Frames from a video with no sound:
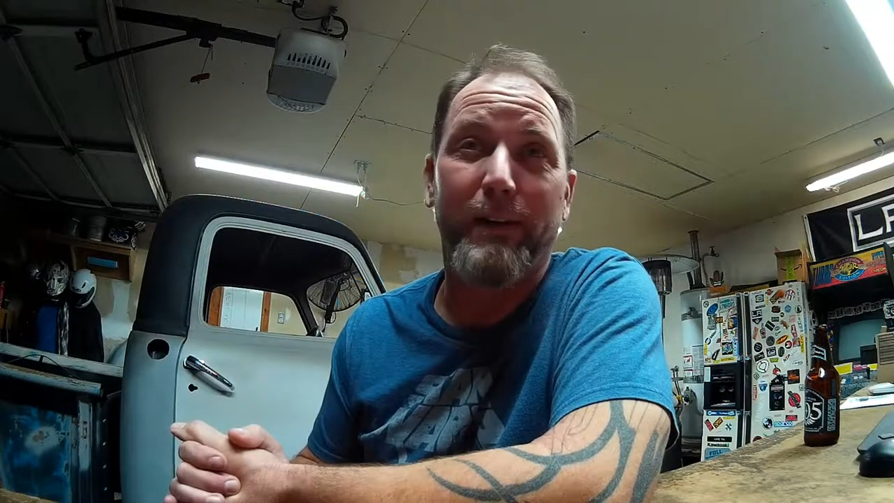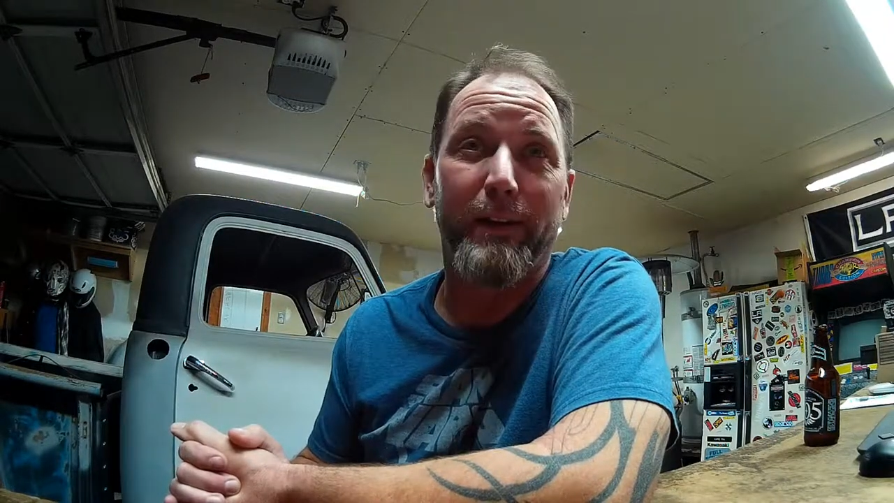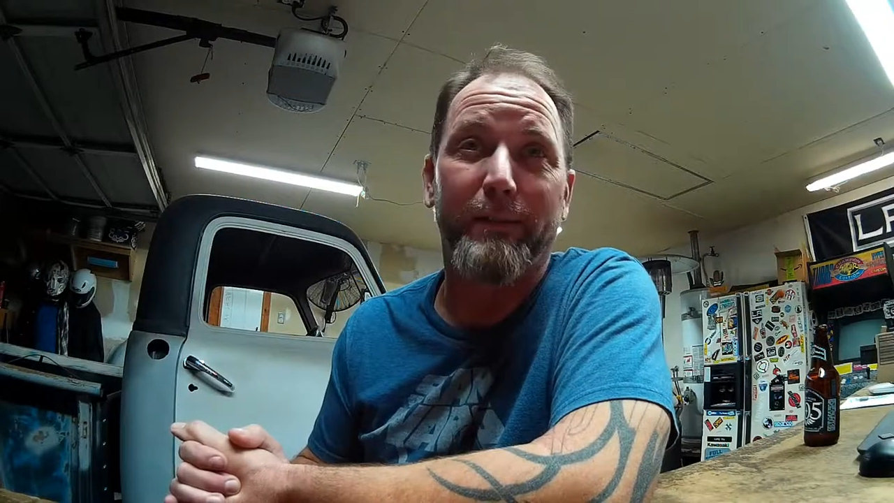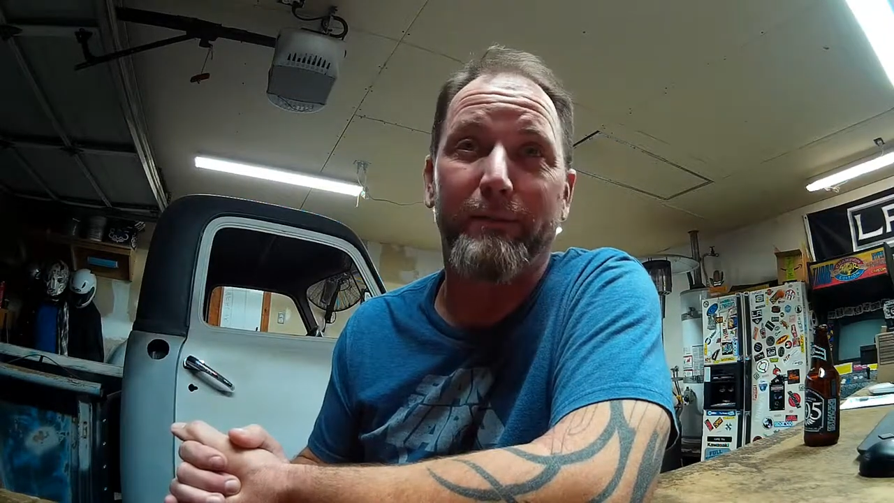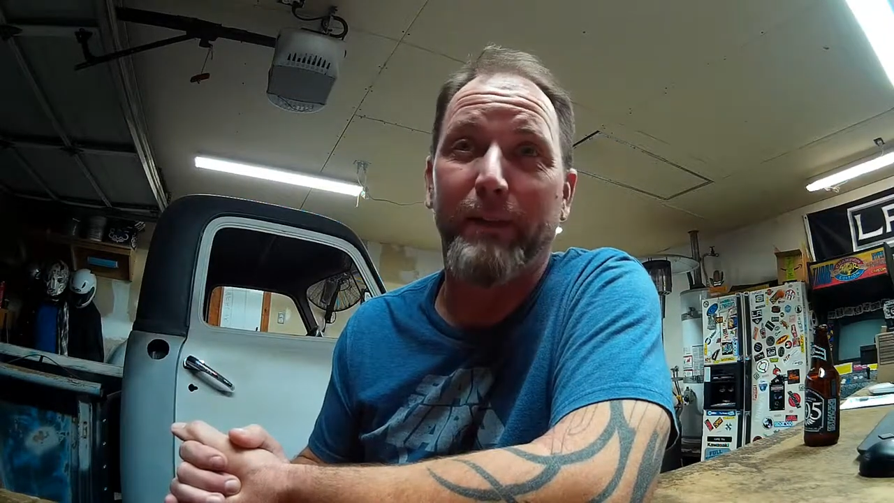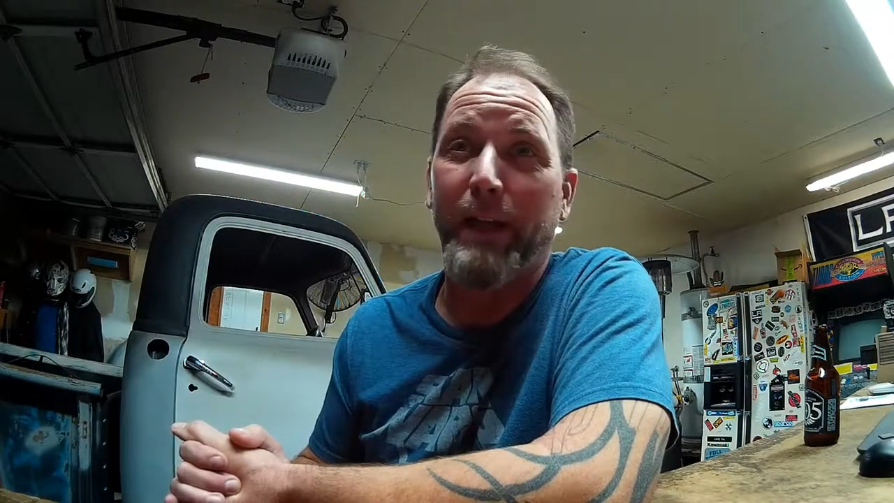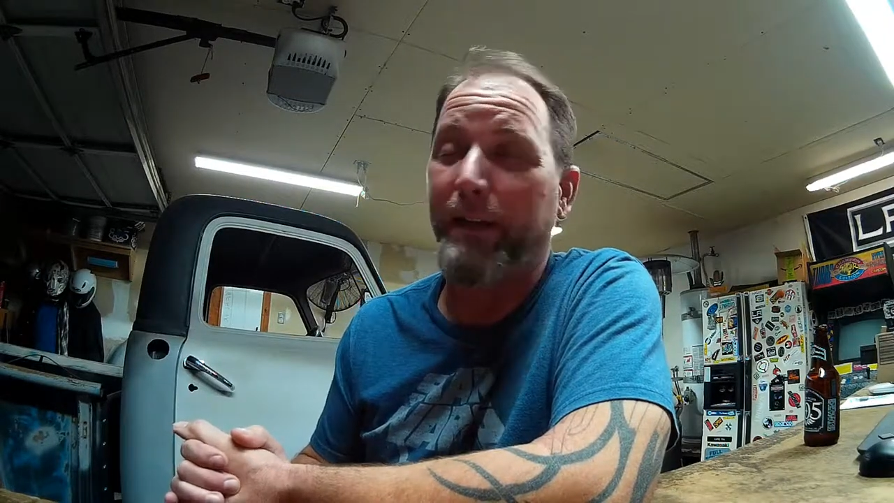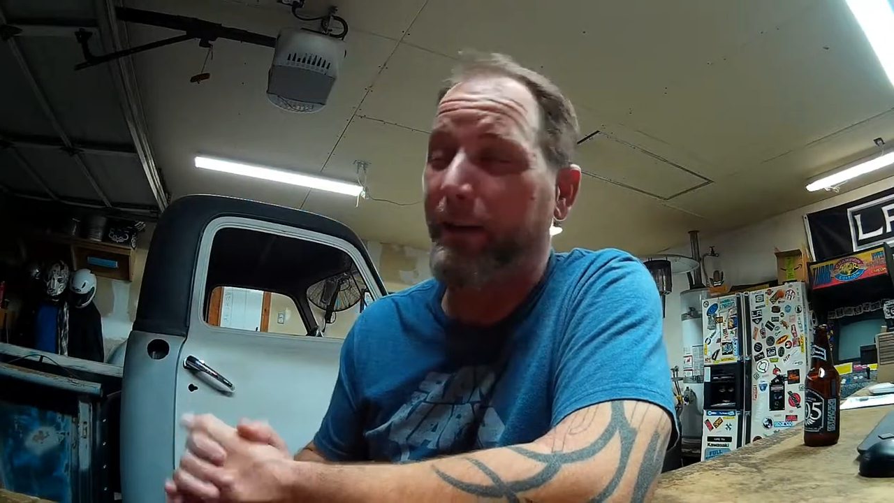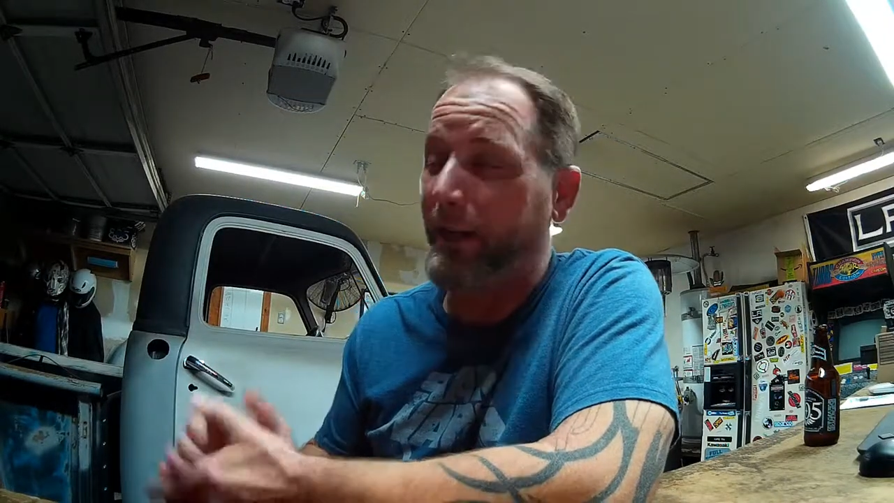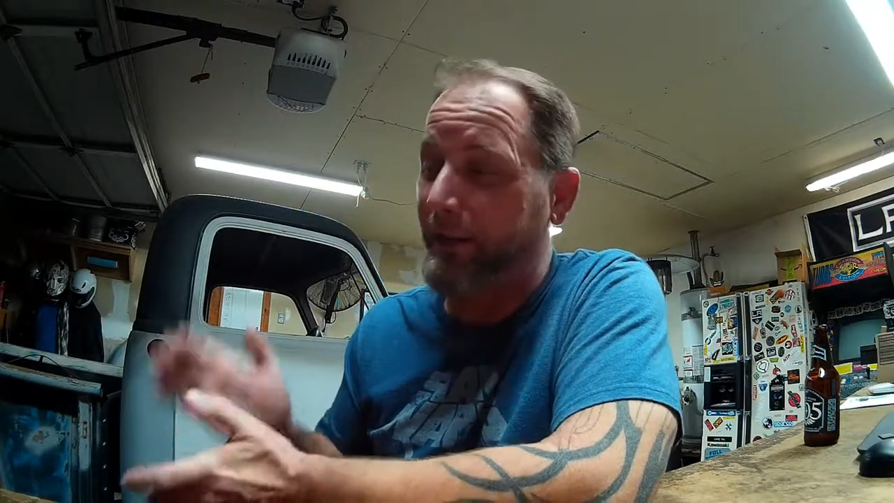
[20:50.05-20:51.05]
and
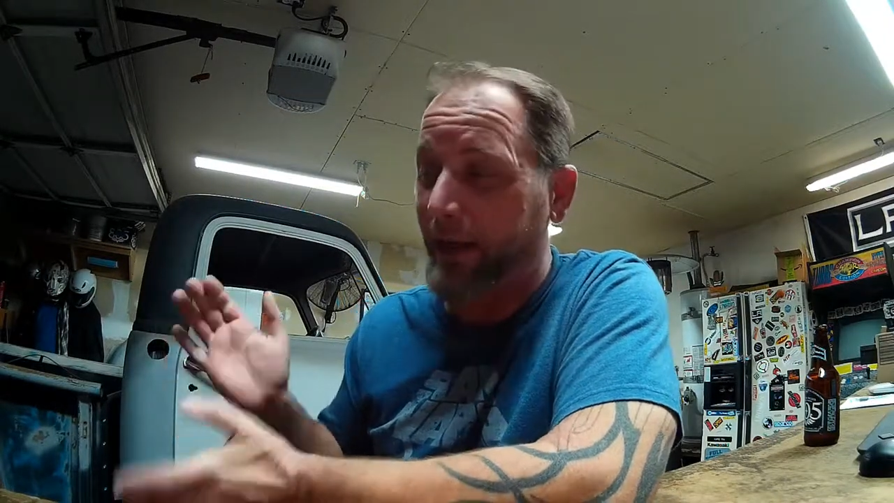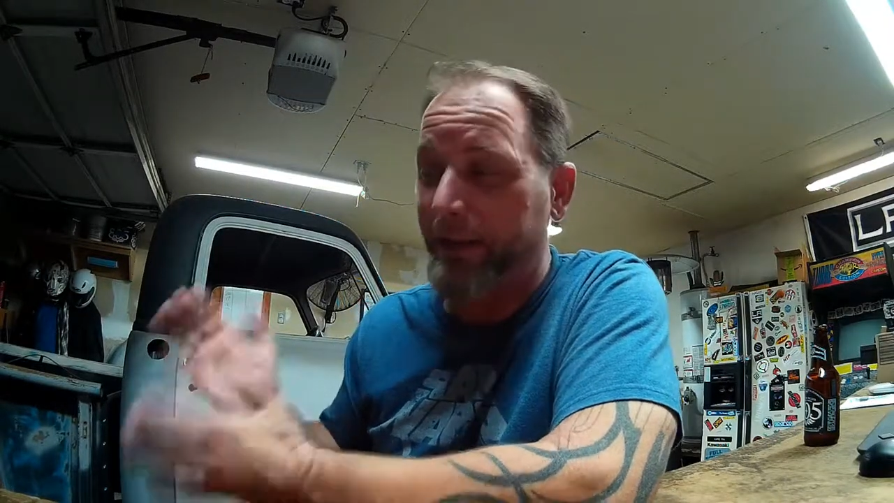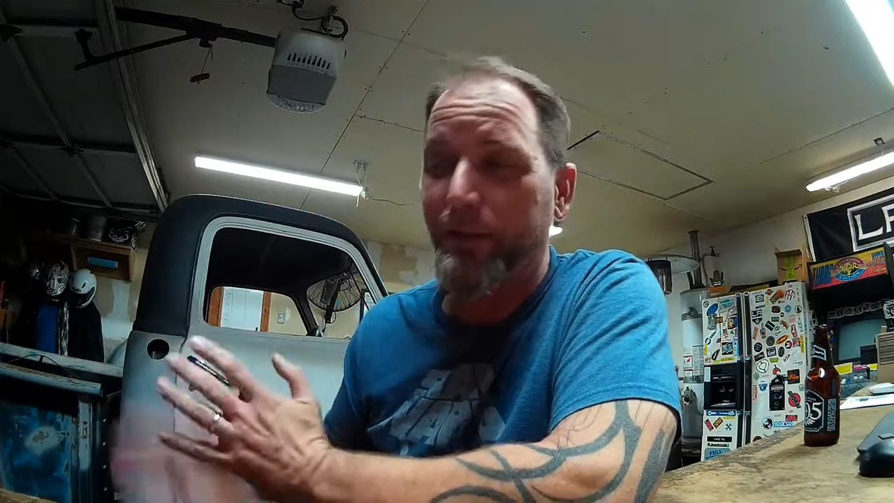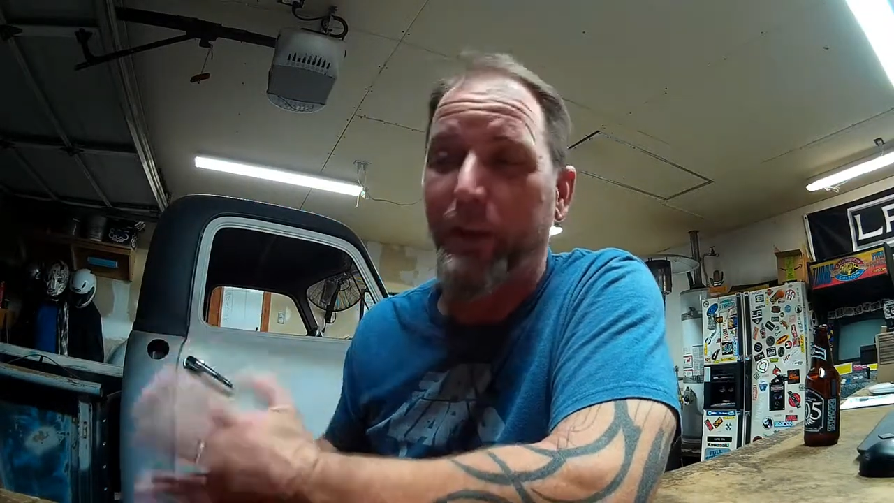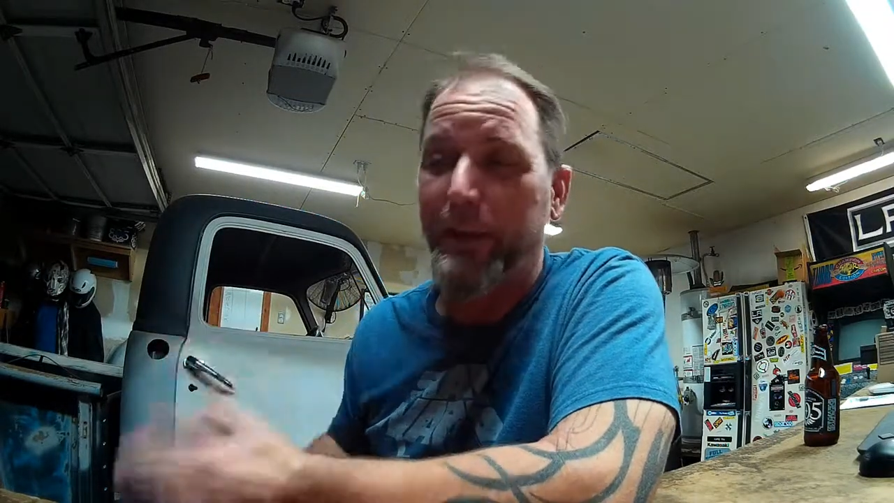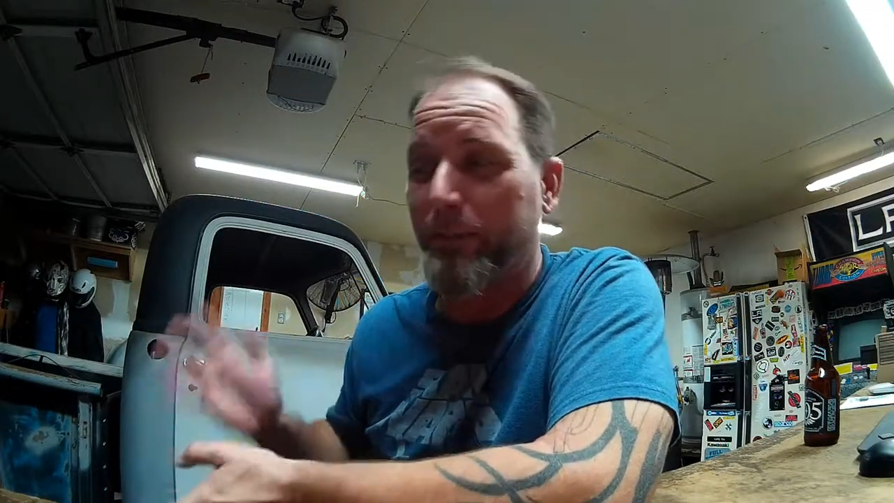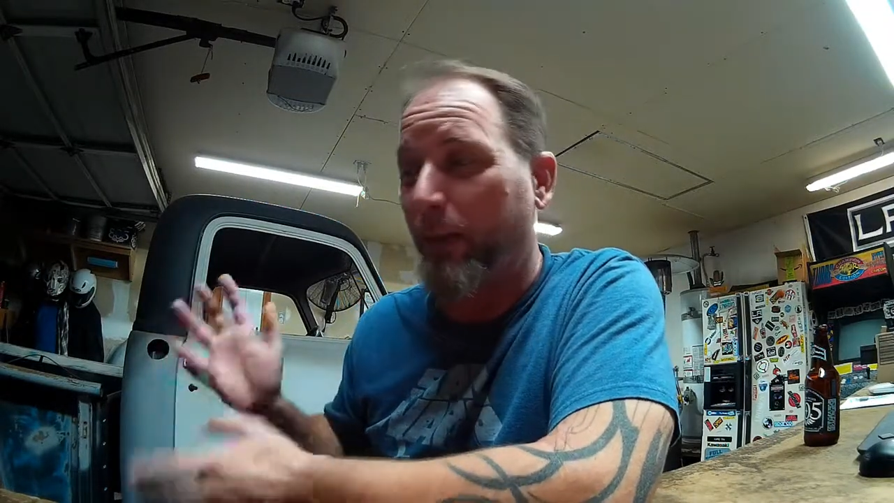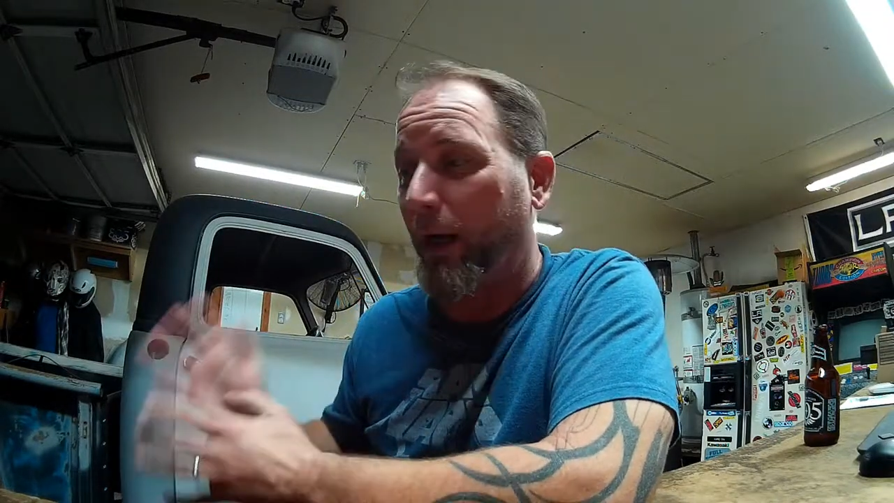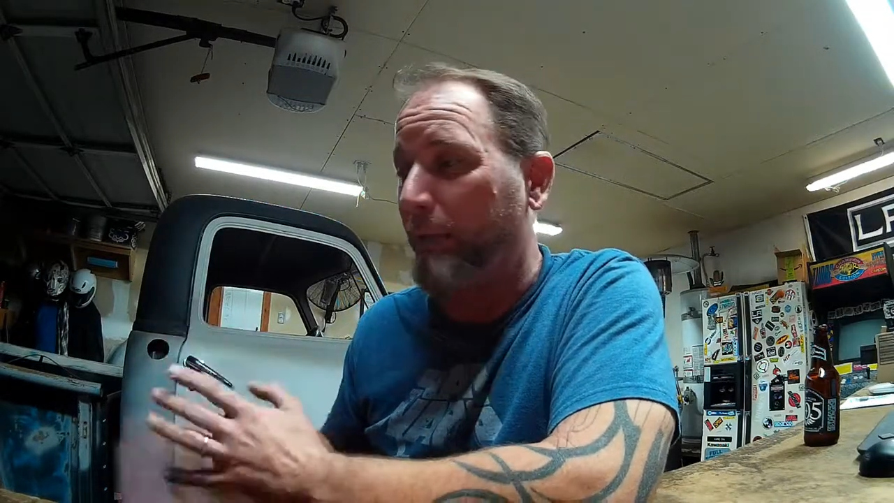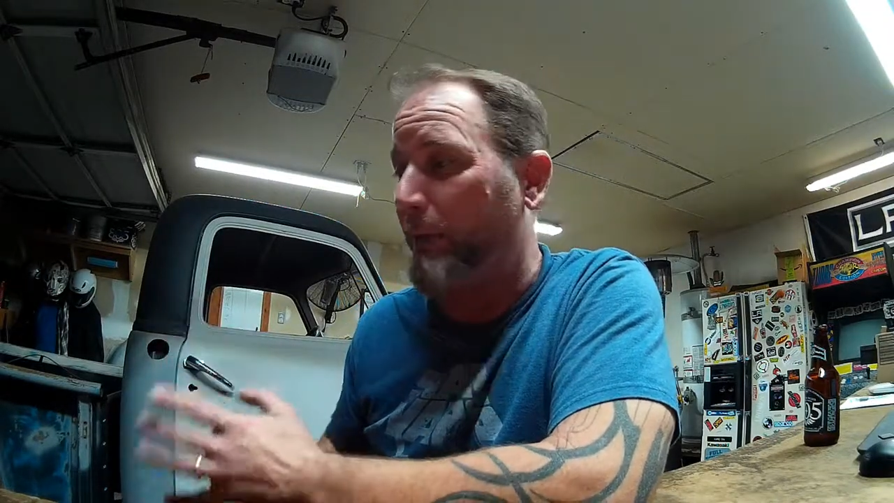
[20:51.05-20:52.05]
in that sweet spot